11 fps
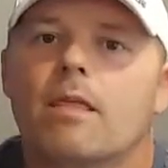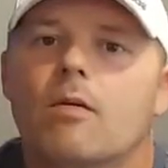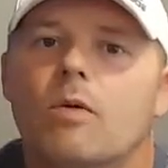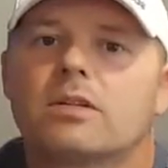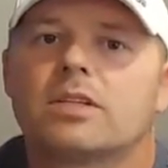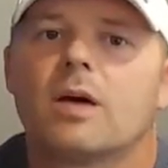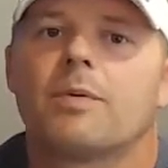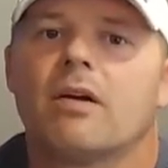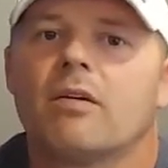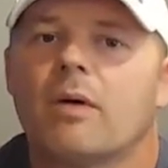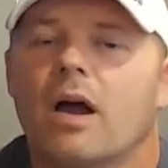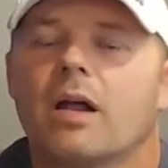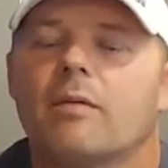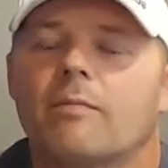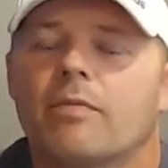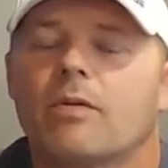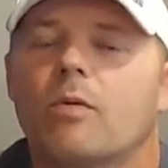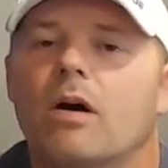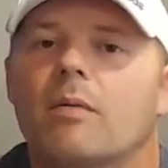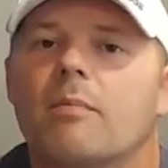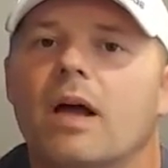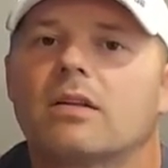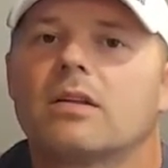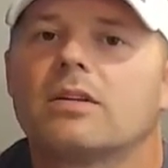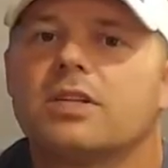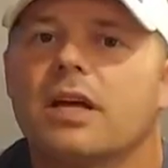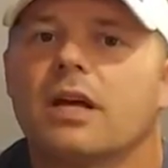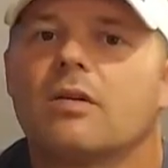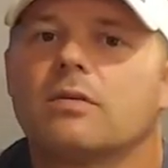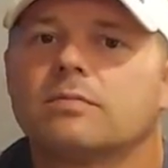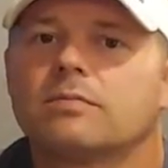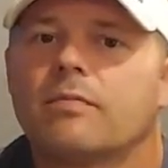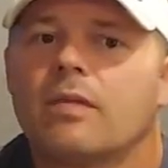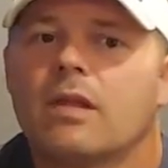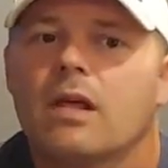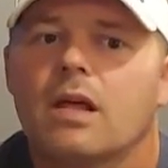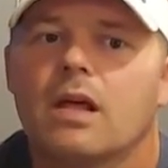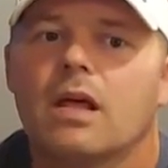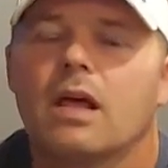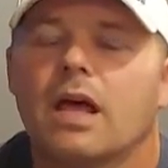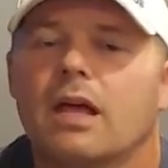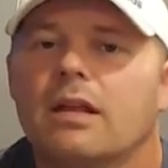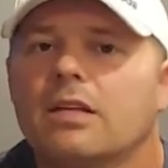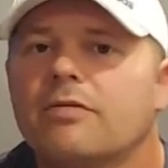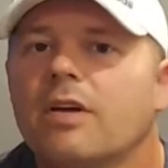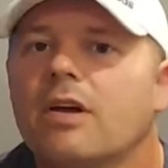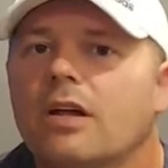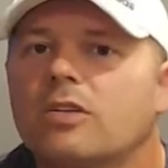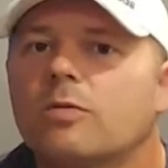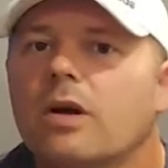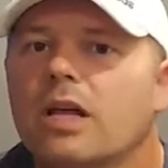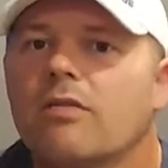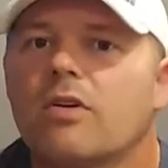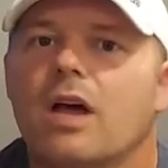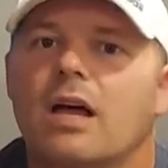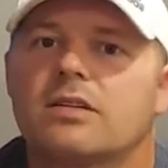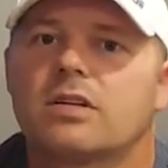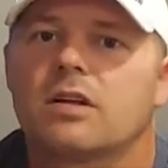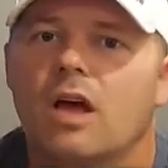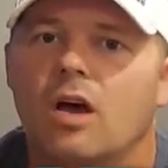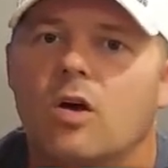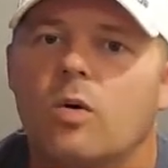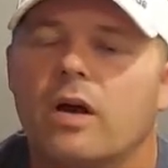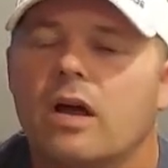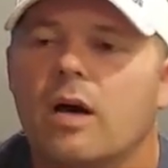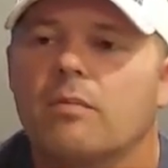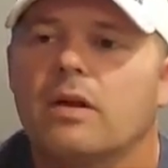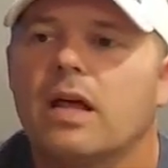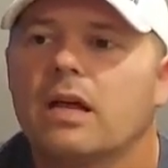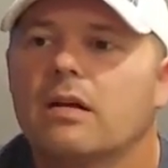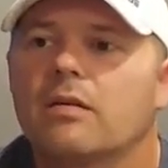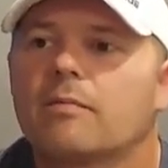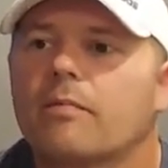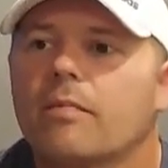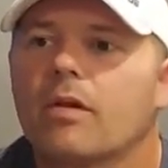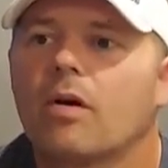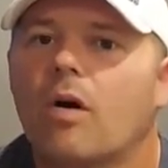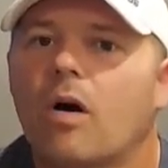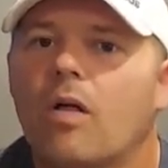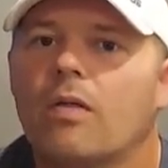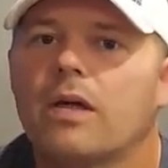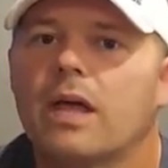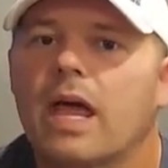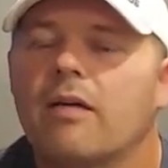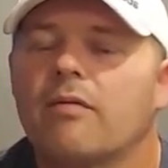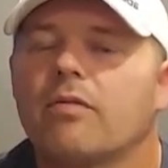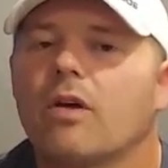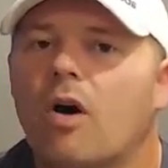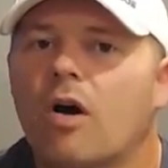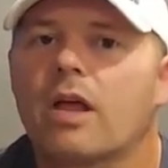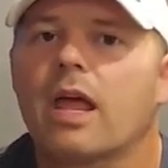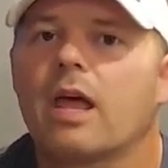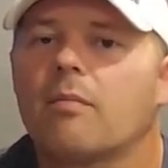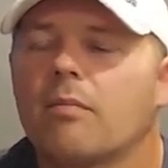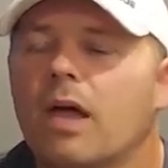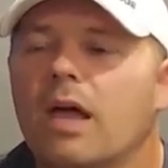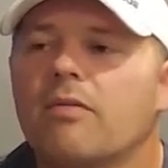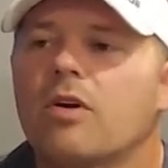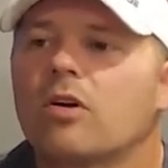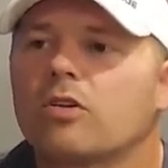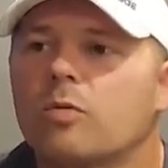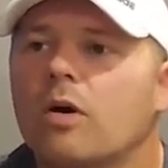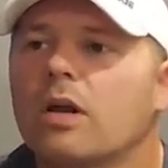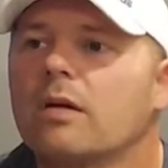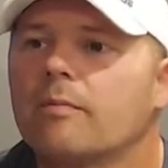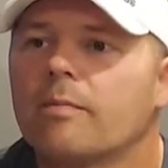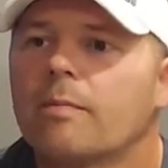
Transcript: What's up, everybody? Welcome back to the channel. Hey, in this video I just want to give you guys a quick update on the Arcam Avr20.